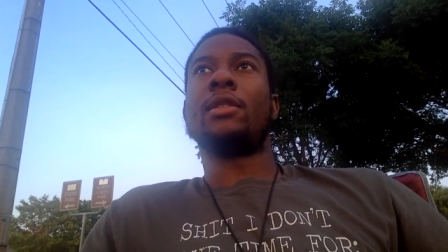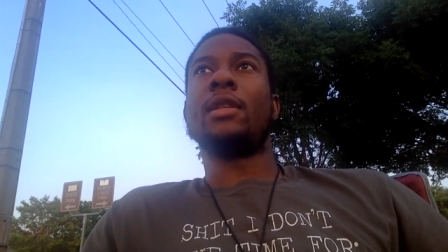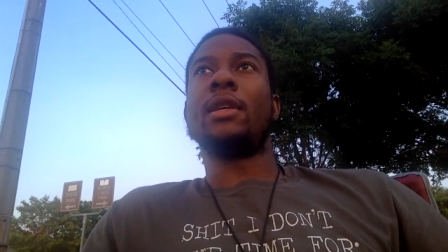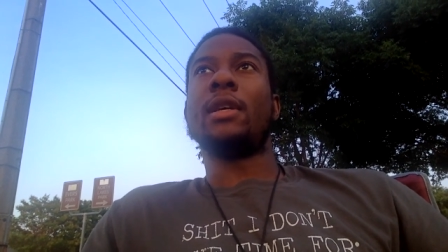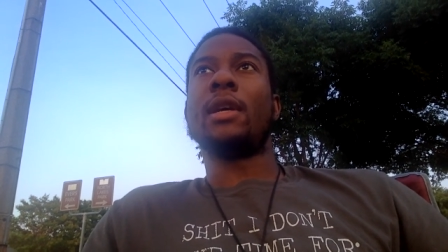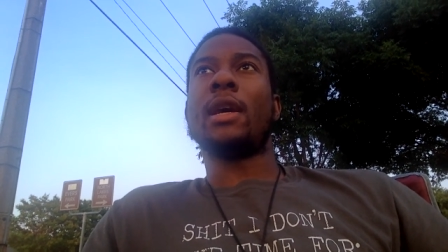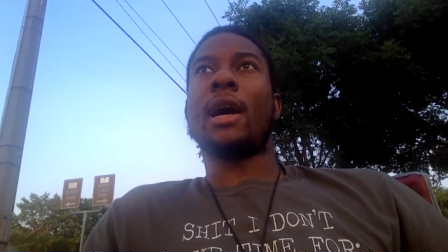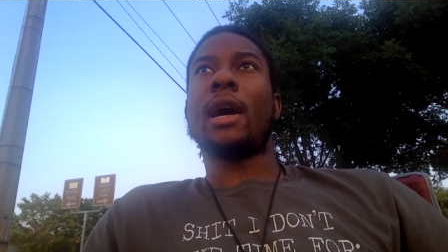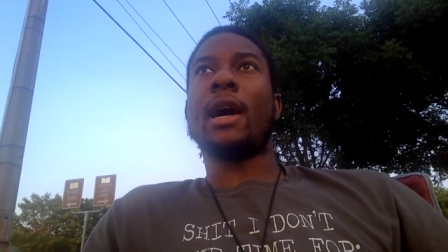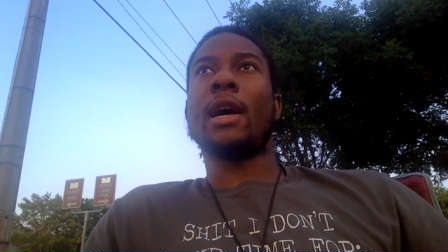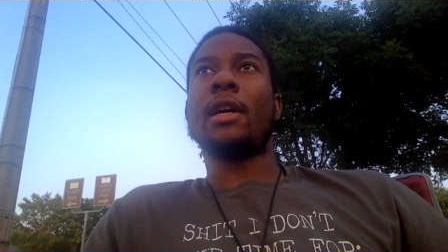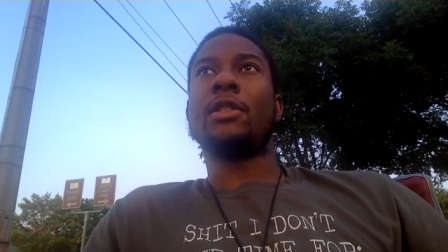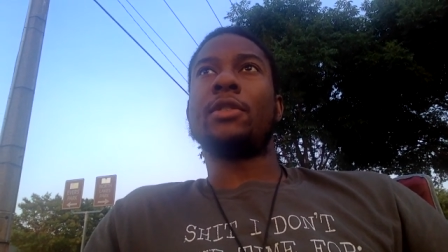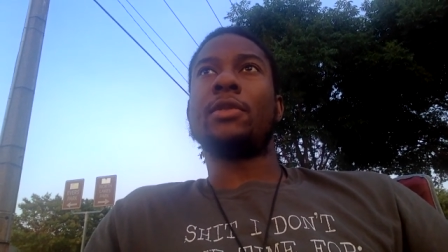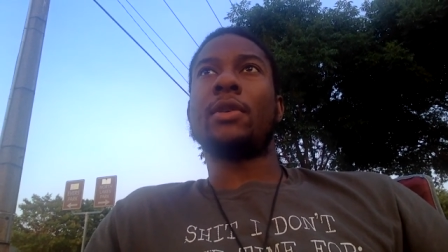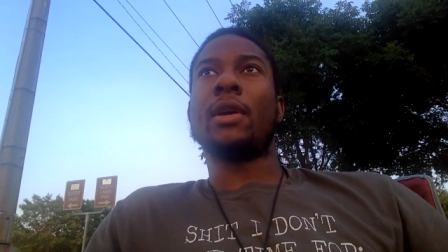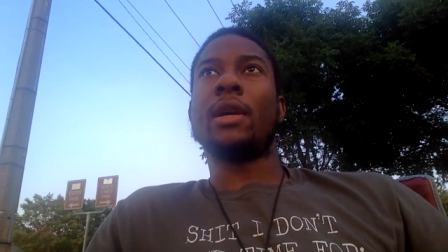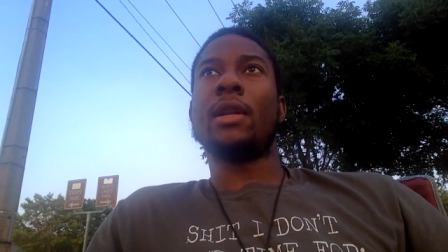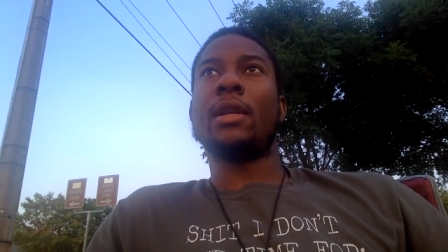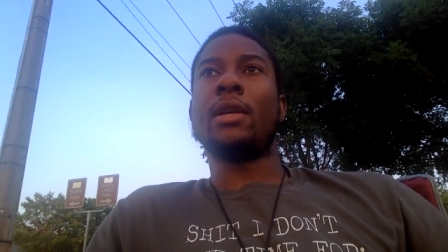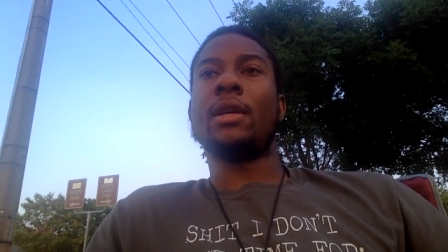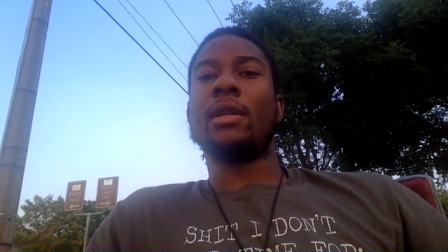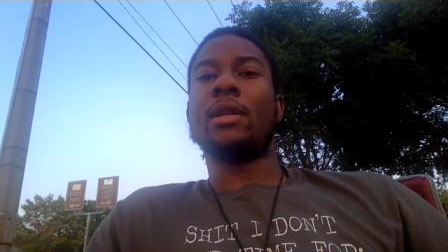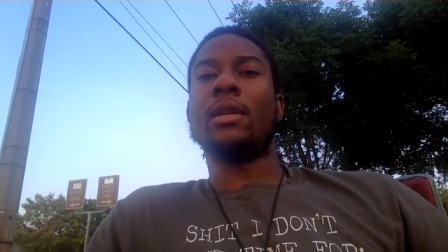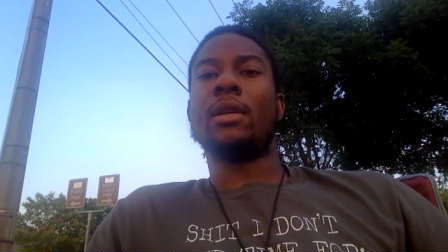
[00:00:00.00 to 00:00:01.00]

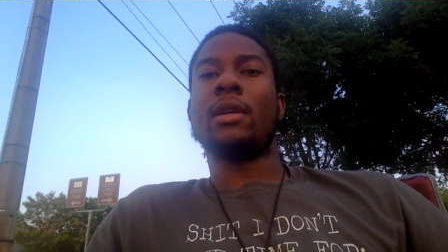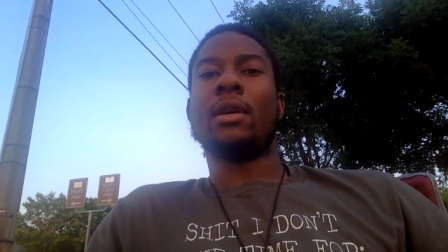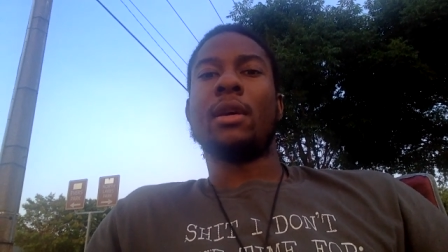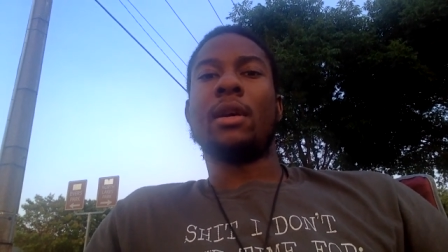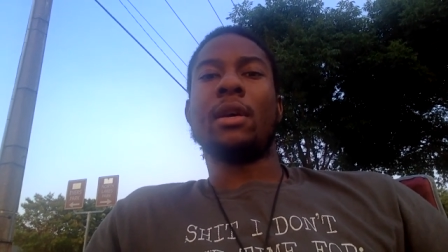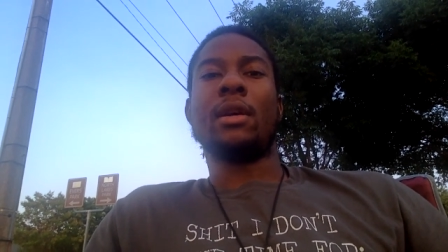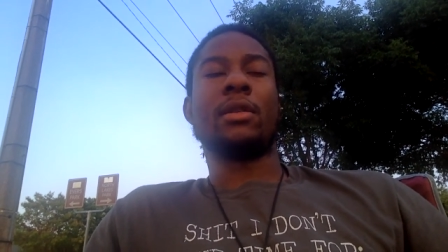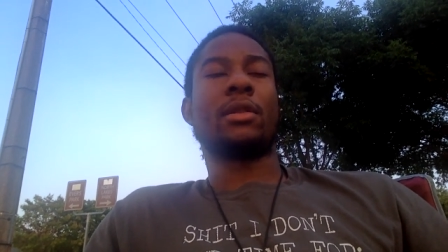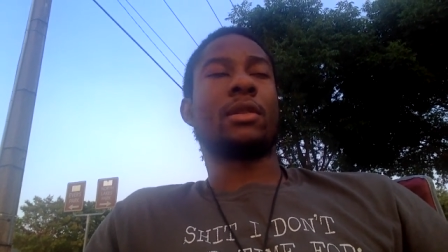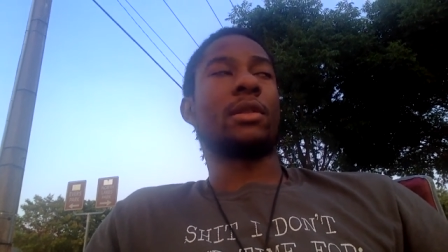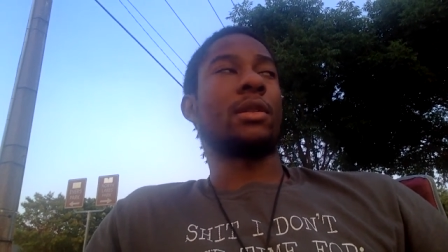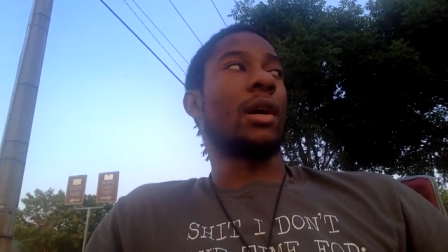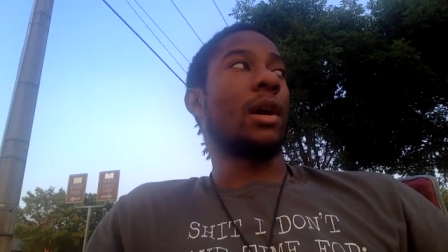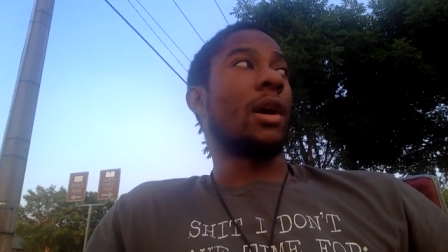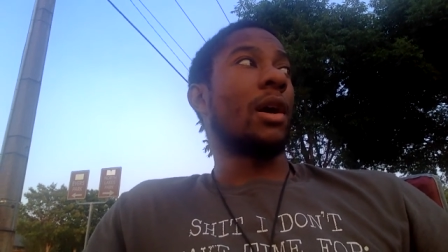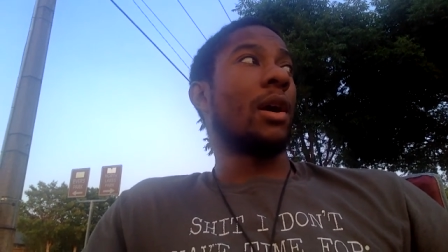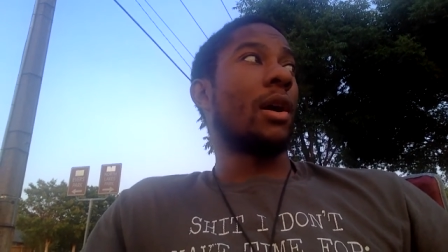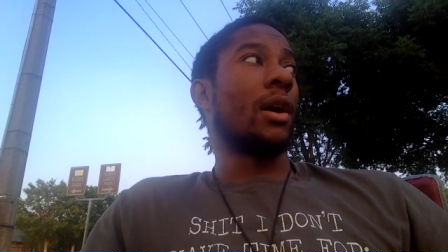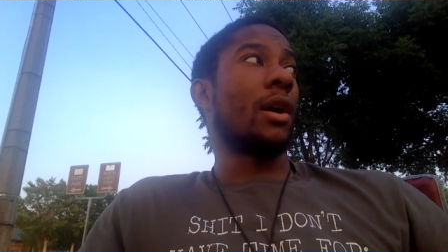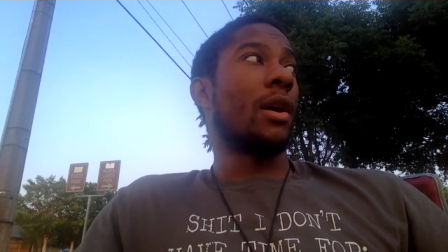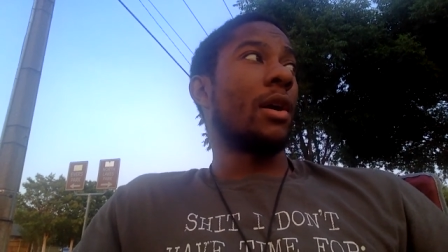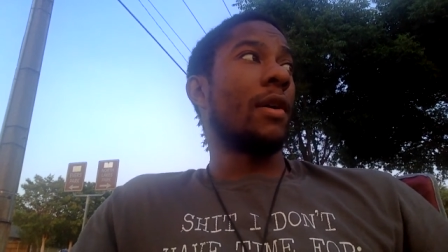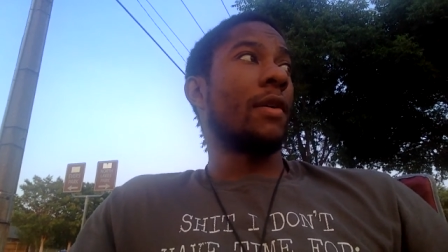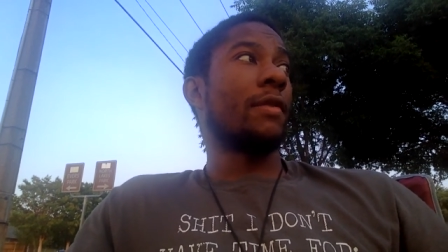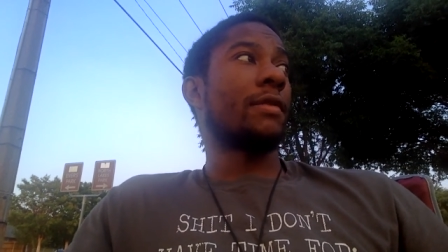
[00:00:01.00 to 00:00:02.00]
dehydrated and
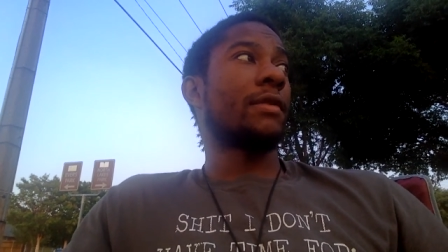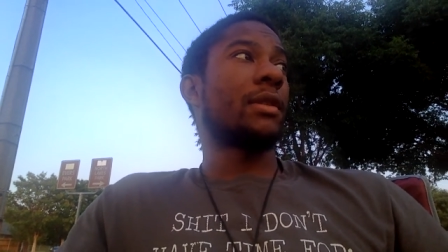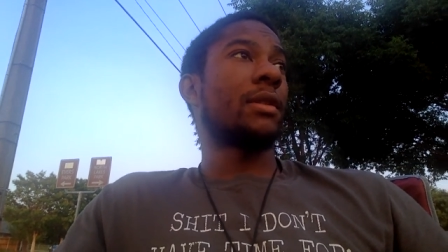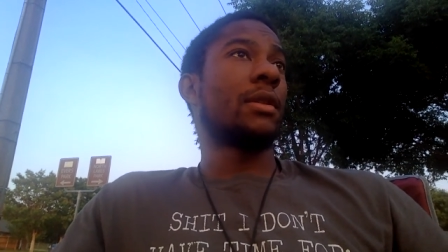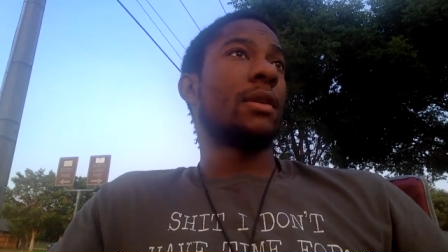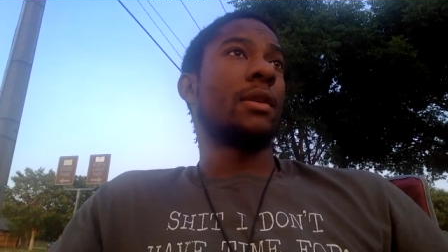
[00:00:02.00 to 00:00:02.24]
starved,